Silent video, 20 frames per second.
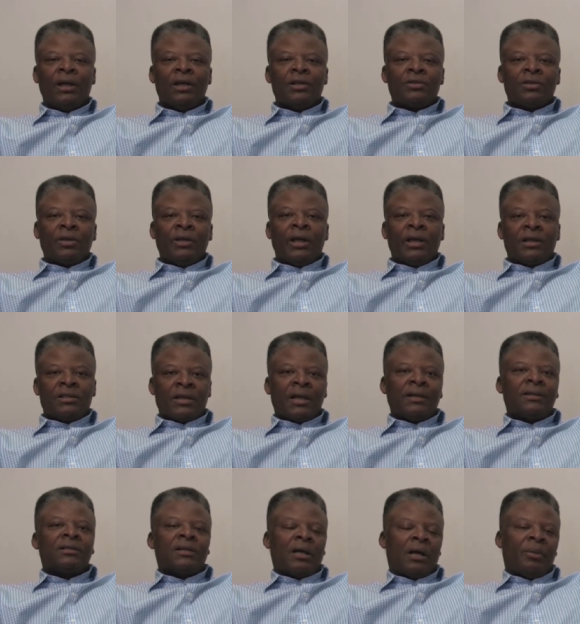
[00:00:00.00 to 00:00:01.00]
So yeah,
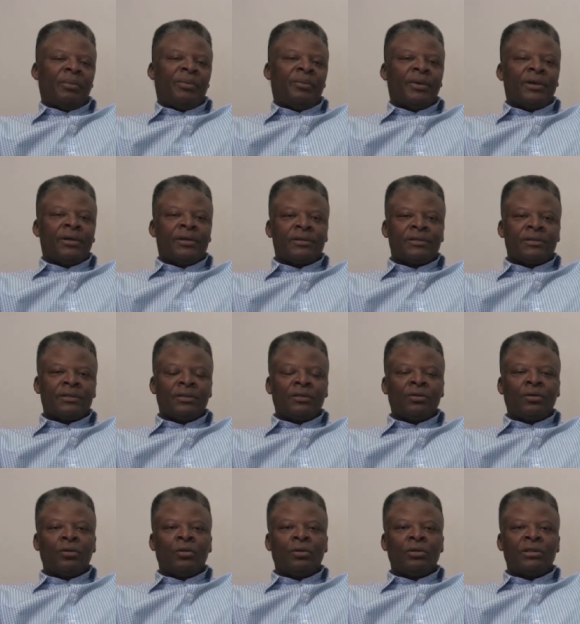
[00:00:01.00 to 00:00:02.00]
that's the type of person
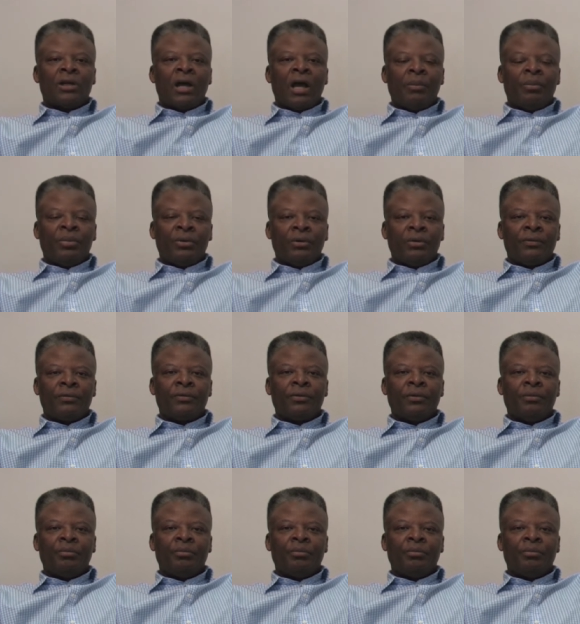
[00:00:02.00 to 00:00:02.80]
or type of